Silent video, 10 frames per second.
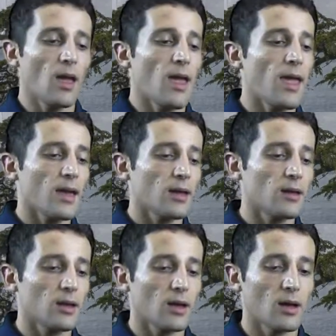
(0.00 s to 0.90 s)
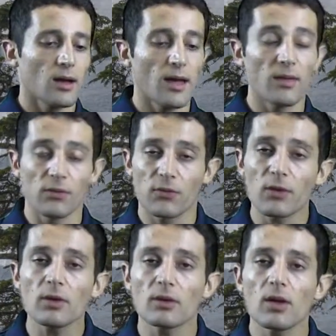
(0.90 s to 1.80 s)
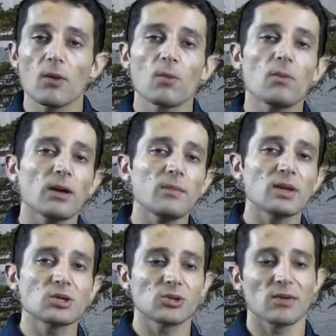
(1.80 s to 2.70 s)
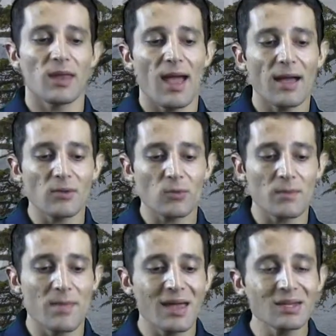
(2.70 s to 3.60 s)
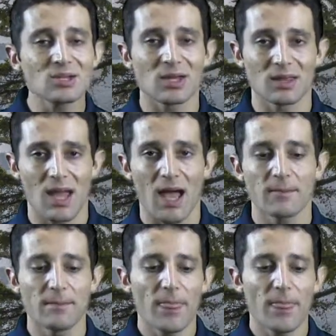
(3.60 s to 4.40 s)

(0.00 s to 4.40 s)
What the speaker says: And third, we want to make sure that as we're managing that,